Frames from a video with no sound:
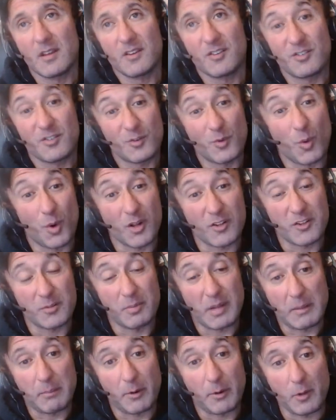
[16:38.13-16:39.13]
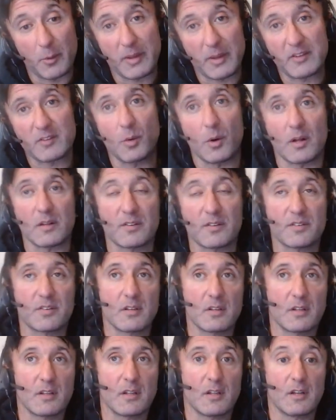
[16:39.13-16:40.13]
squats, like bodyweight
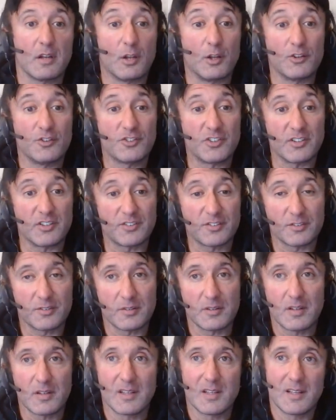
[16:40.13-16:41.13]
squats, lunges.